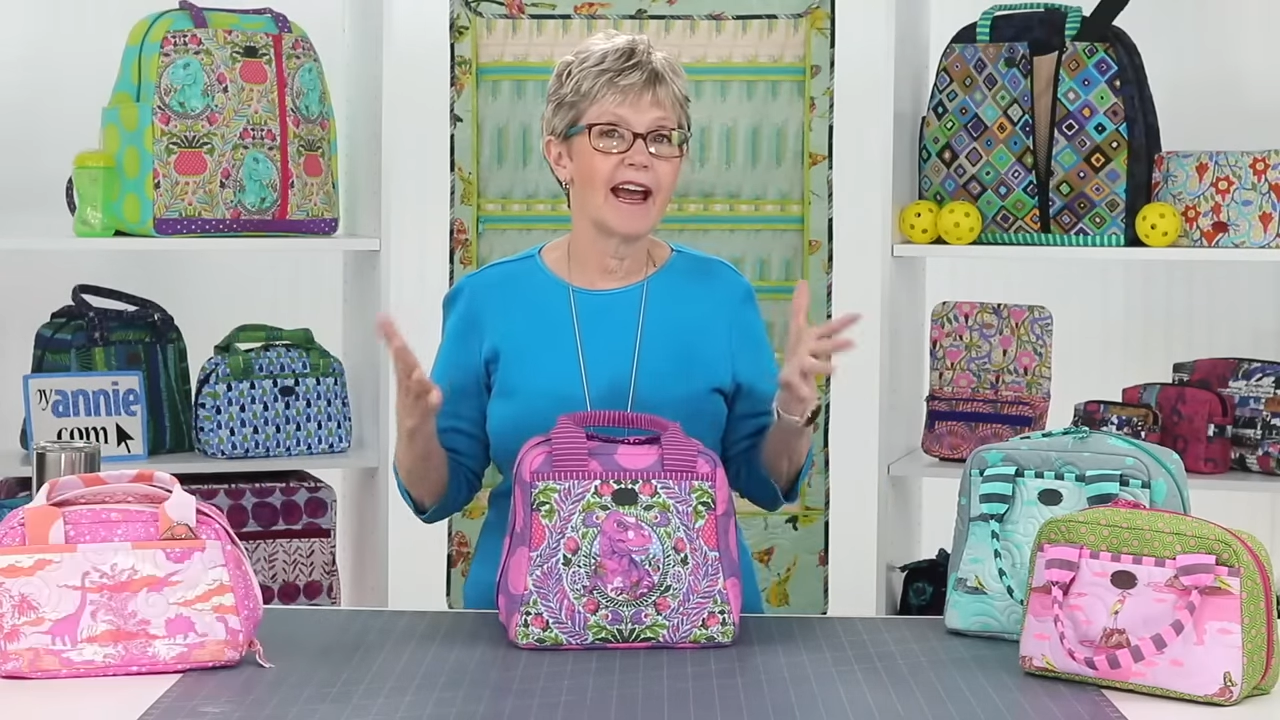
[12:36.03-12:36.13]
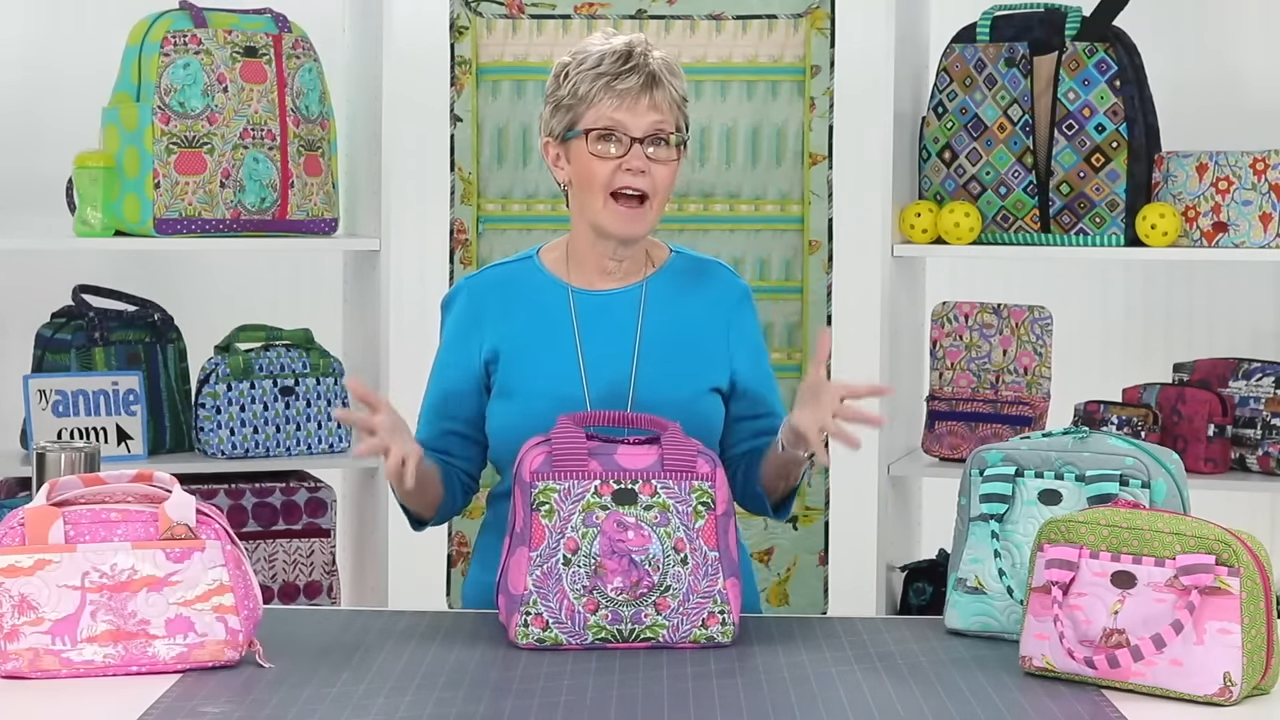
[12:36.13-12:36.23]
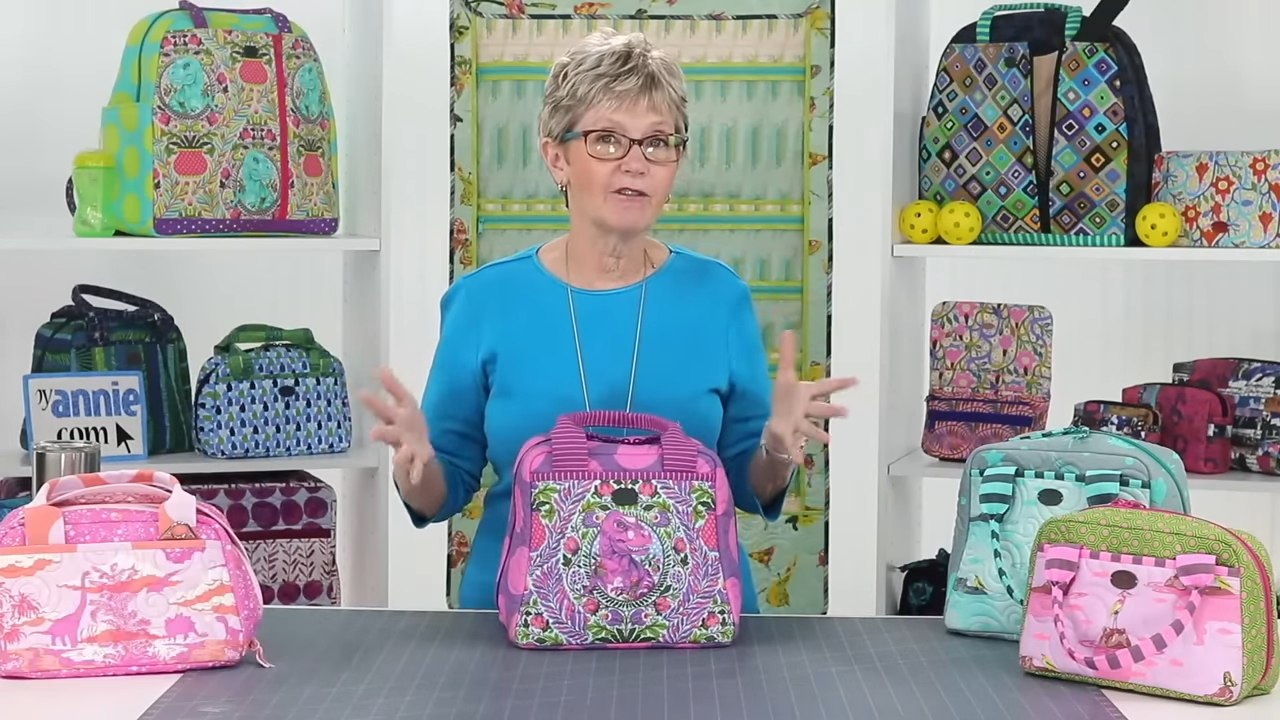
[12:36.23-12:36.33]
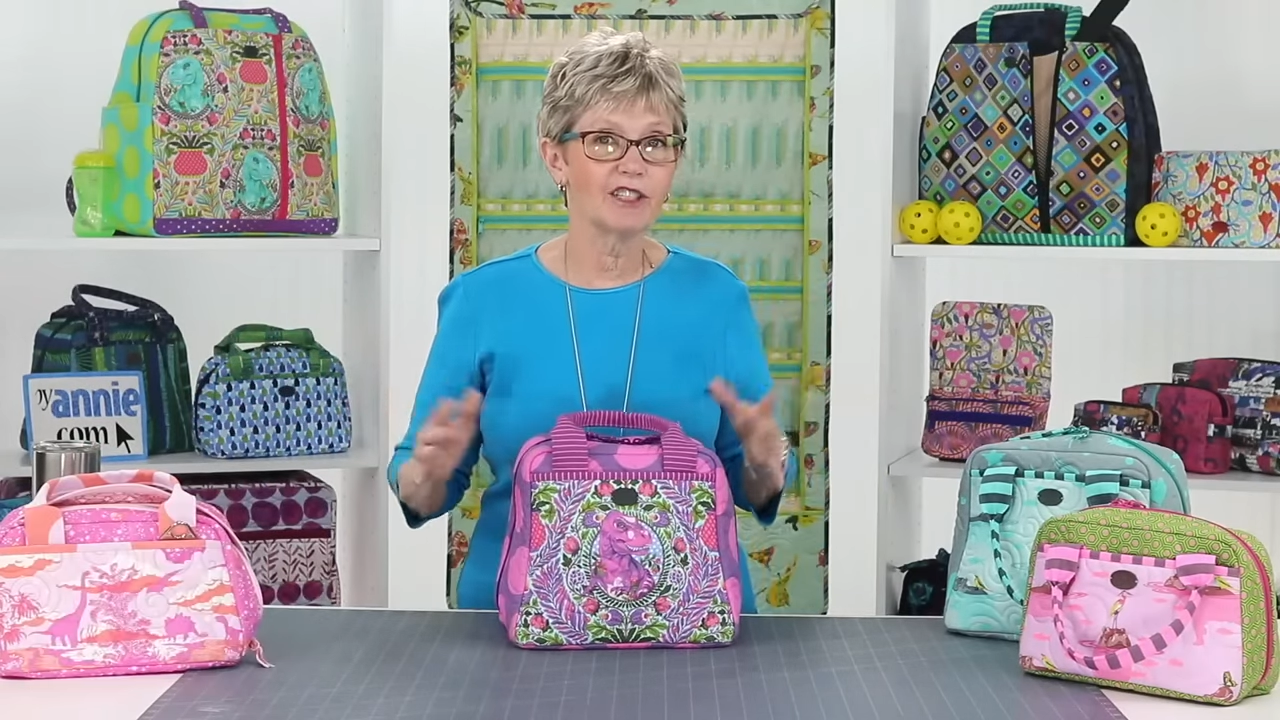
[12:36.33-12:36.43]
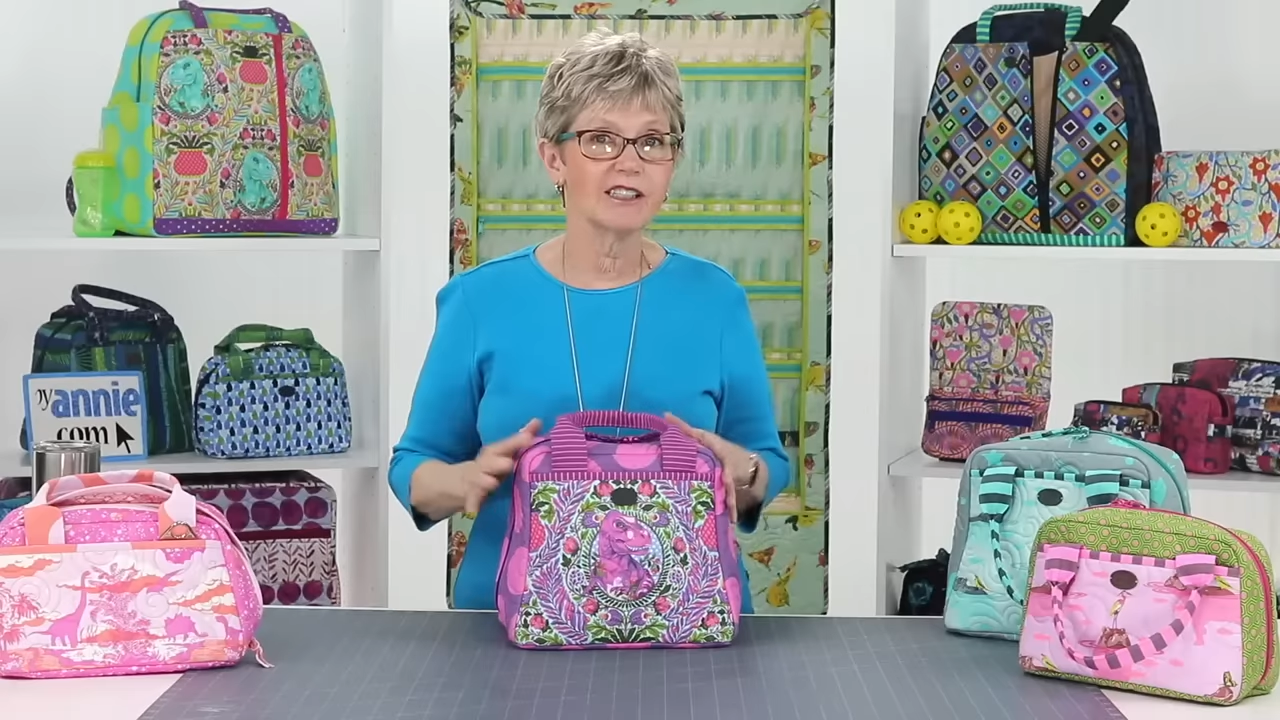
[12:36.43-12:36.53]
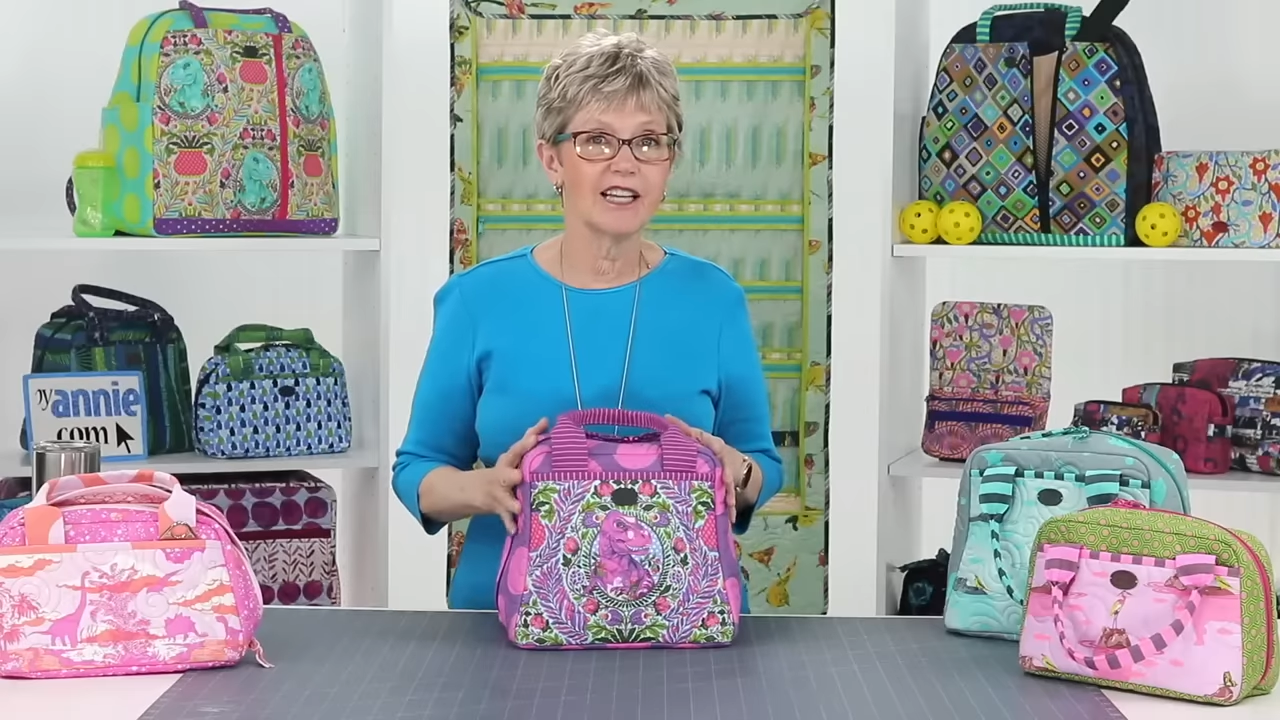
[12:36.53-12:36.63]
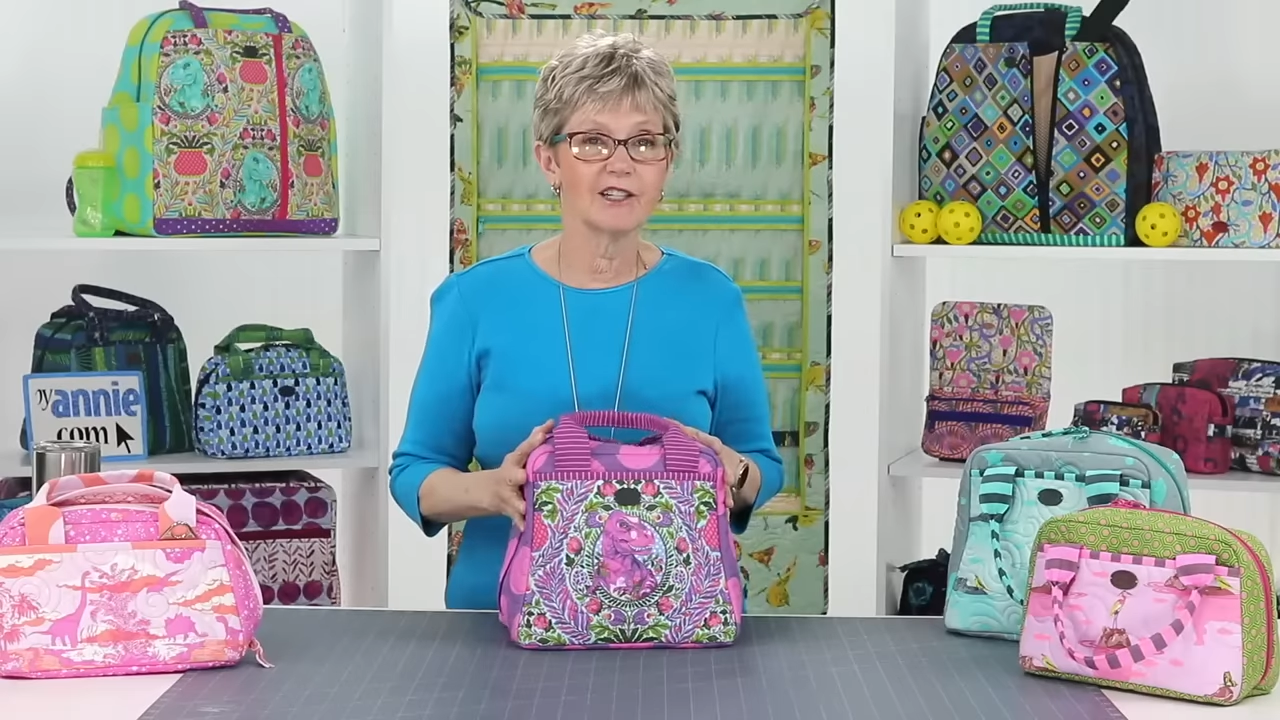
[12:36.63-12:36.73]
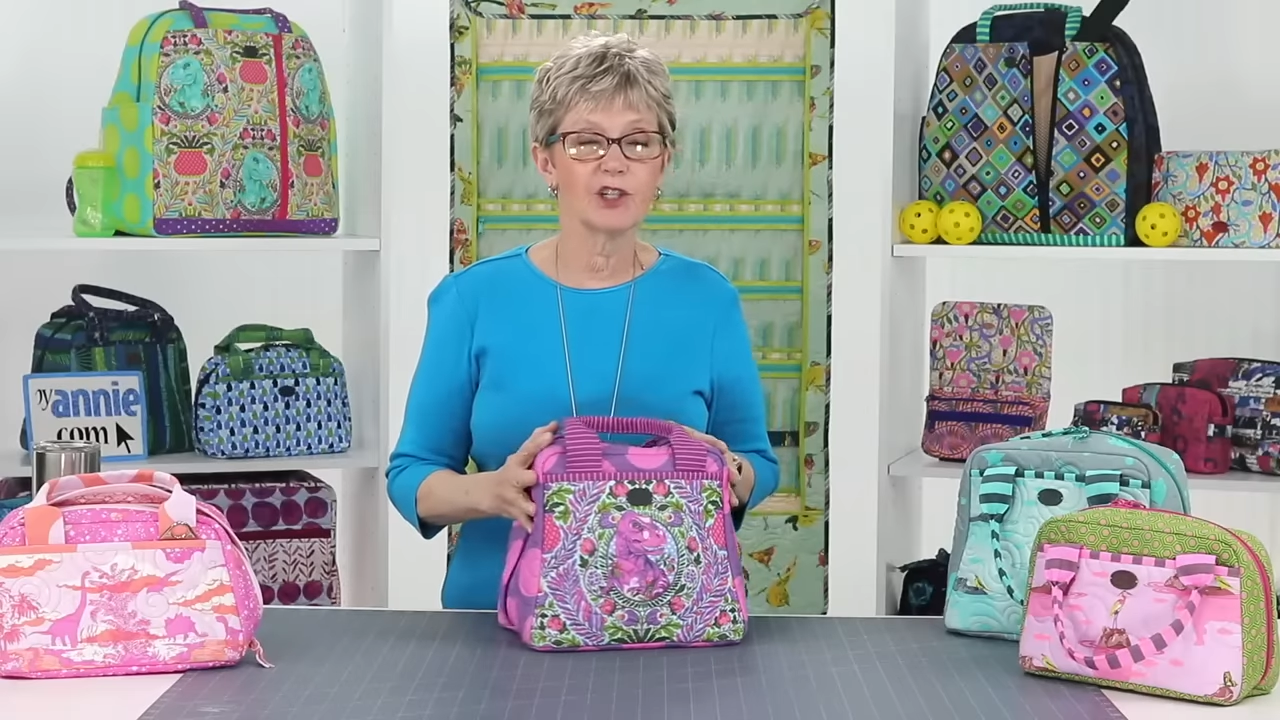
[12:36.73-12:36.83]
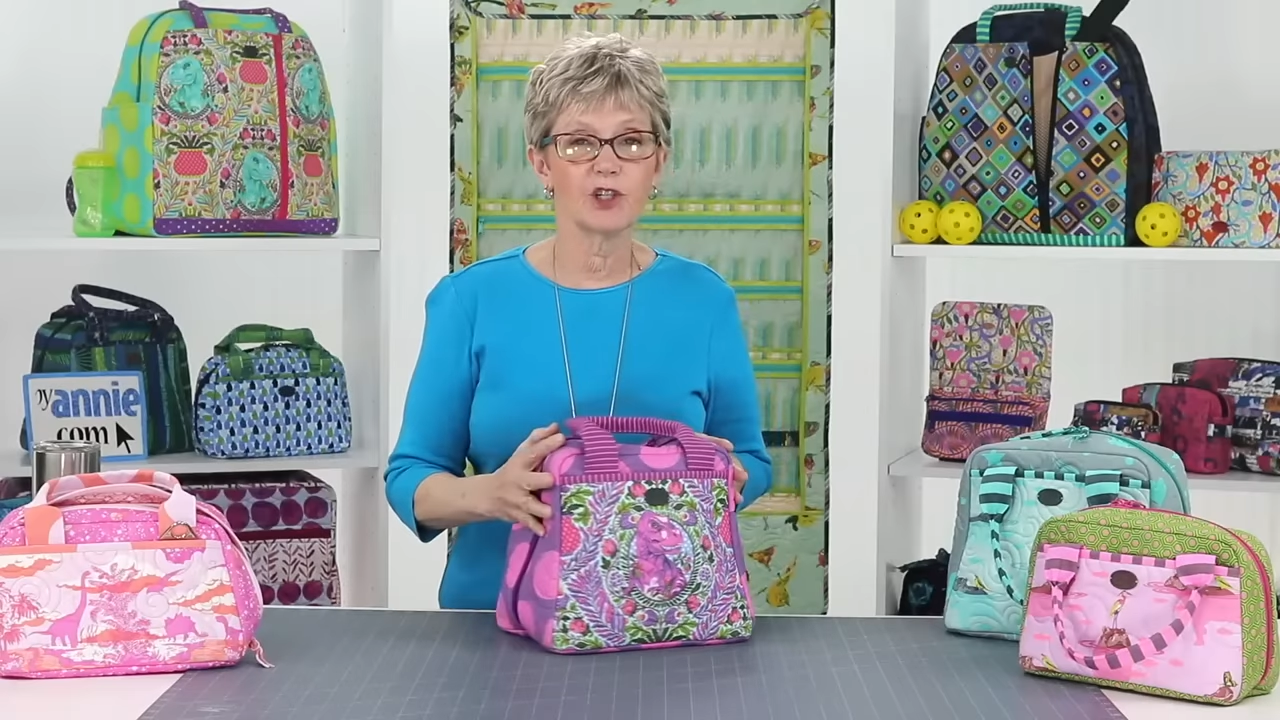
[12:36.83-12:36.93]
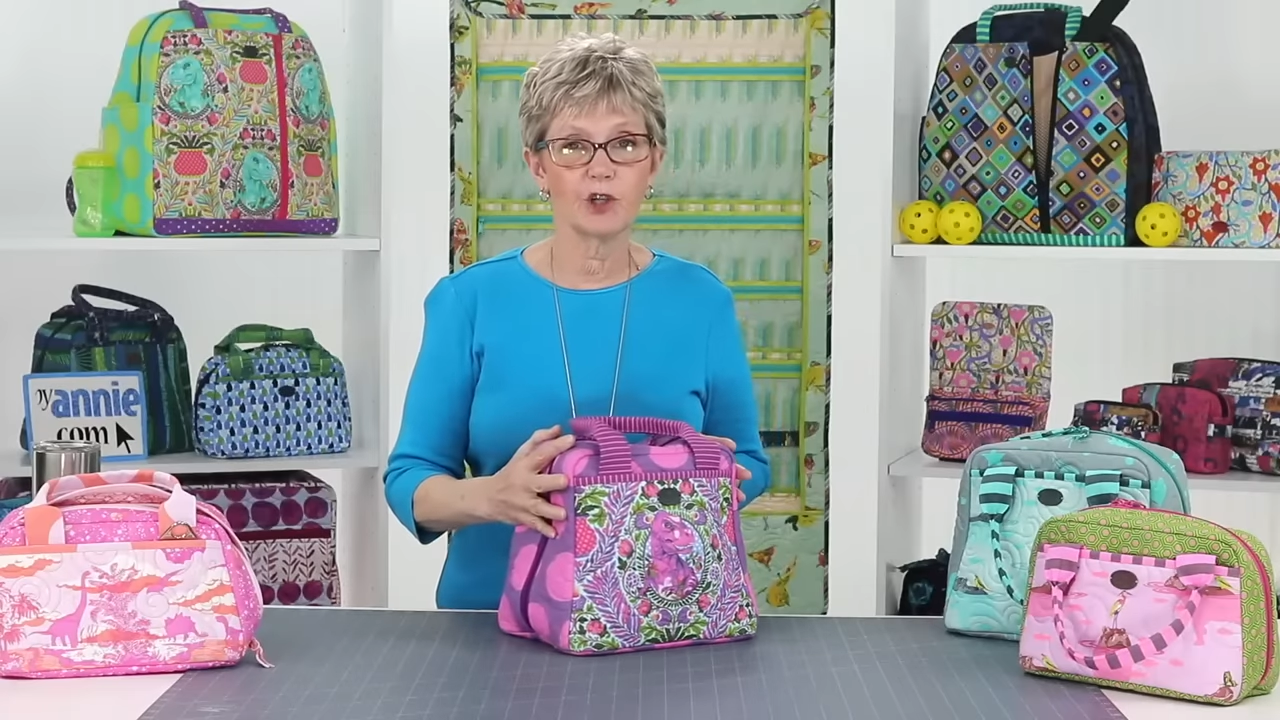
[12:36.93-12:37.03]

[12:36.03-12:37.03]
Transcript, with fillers: Out to Lunch